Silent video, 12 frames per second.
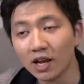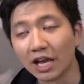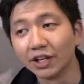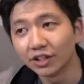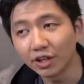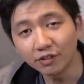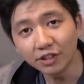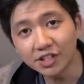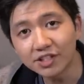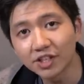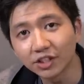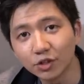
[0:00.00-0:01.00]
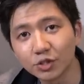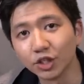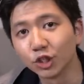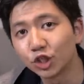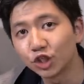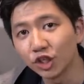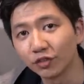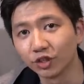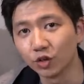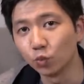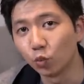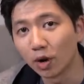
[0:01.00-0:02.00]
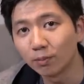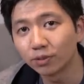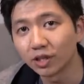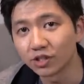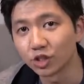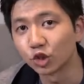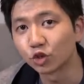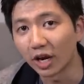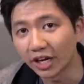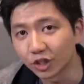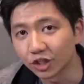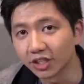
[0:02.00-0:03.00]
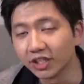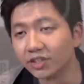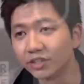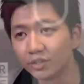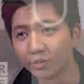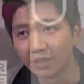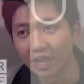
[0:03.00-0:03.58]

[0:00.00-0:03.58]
And it definitely signals a shift in OnePlus's strategy into